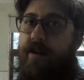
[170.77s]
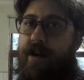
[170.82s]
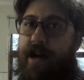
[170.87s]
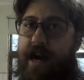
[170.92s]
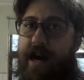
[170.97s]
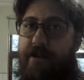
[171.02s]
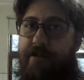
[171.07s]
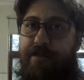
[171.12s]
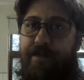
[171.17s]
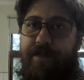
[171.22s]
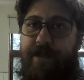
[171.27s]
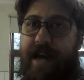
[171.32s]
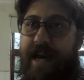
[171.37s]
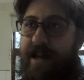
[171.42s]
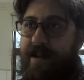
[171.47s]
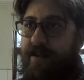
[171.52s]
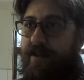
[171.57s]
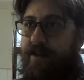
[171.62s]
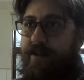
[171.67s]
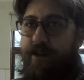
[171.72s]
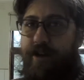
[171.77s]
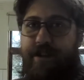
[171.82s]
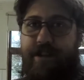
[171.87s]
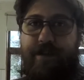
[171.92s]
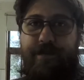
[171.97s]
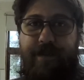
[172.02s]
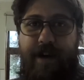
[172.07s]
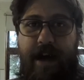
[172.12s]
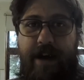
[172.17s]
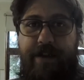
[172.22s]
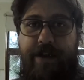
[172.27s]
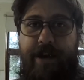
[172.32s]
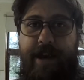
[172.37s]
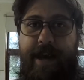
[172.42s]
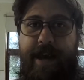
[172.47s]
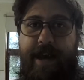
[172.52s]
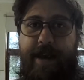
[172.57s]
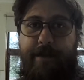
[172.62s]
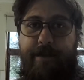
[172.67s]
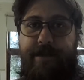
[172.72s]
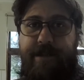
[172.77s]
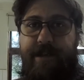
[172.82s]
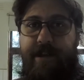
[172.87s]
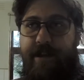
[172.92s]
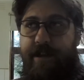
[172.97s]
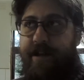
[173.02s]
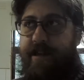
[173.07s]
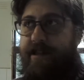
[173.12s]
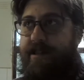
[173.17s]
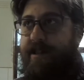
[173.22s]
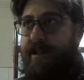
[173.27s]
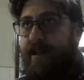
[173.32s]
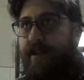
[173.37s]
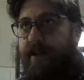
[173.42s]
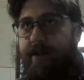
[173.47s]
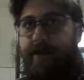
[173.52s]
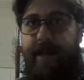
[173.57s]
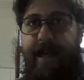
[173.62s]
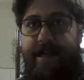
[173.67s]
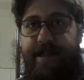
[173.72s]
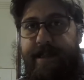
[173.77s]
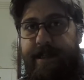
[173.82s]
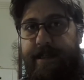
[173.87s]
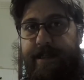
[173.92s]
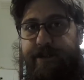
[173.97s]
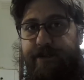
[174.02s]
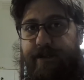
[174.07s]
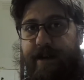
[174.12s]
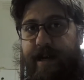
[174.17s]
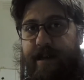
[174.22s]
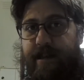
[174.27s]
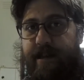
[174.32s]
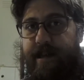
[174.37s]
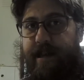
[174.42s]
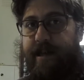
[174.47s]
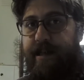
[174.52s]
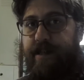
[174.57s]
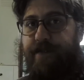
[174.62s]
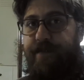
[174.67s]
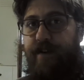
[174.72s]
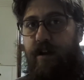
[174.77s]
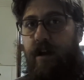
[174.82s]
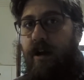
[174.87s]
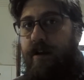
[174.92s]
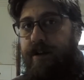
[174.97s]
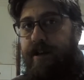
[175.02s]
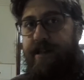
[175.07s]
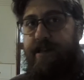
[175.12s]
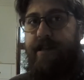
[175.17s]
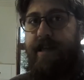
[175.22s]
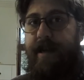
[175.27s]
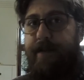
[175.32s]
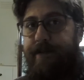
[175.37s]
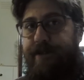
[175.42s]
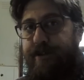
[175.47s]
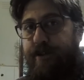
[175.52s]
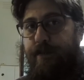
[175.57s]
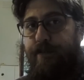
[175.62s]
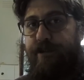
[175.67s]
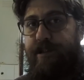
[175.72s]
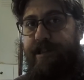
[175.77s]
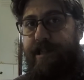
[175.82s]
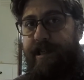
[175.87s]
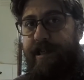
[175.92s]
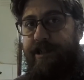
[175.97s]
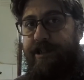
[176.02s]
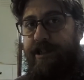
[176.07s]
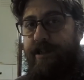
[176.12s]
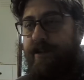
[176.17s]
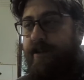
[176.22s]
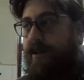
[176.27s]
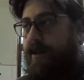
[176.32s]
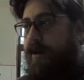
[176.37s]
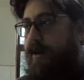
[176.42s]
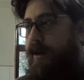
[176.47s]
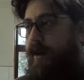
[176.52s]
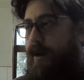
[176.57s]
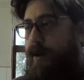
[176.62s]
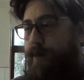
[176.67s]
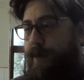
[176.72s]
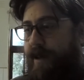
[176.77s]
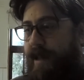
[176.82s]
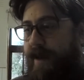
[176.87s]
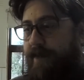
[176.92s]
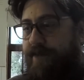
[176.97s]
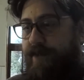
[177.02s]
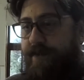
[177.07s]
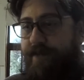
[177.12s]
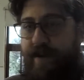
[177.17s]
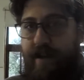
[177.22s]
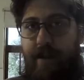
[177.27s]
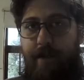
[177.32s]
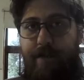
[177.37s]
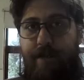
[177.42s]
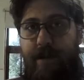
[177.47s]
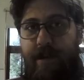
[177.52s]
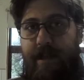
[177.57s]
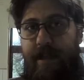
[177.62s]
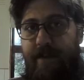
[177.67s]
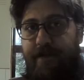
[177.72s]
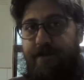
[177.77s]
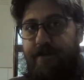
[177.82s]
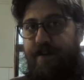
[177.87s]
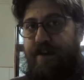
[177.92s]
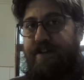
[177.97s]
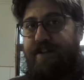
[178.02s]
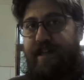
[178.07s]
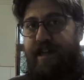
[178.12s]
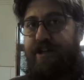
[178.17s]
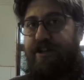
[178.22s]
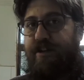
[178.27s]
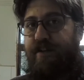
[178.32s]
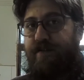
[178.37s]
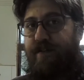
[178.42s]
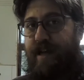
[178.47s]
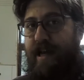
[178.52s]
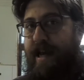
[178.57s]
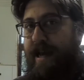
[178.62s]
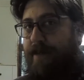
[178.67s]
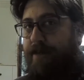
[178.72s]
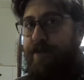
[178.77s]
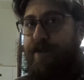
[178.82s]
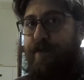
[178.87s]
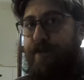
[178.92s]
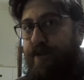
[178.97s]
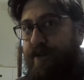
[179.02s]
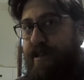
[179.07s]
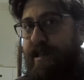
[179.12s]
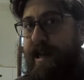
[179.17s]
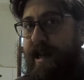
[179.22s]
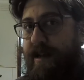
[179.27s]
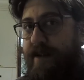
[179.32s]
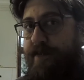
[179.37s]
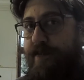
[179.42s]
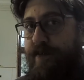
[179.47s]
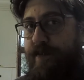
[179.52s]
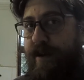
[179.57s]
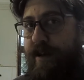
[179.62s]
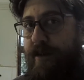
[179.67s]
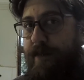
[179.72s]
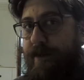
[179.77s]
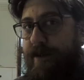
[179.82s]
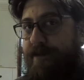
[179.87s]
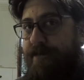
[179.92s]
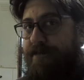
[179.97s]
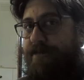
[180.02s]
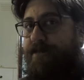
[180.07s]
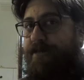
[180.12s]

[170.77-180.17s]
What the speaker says: and lots of other games that are considered classics throughout the years follow this same sort of procedure, where they've developed the first section of the game towards the end of development.